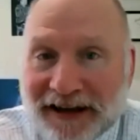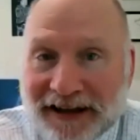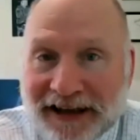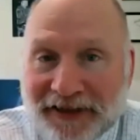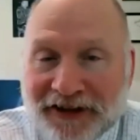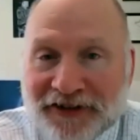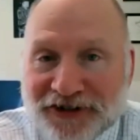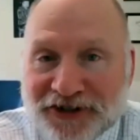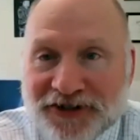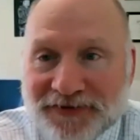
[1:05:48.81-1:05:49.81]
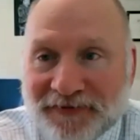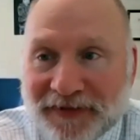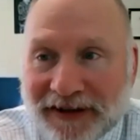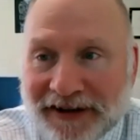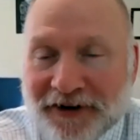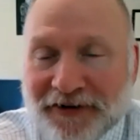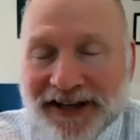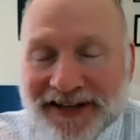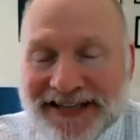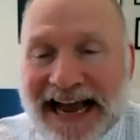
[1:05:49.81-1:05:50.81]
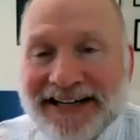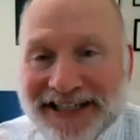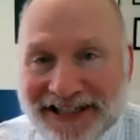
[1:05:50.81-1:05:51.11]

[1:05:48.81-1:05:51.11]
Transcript: I think there's, the exact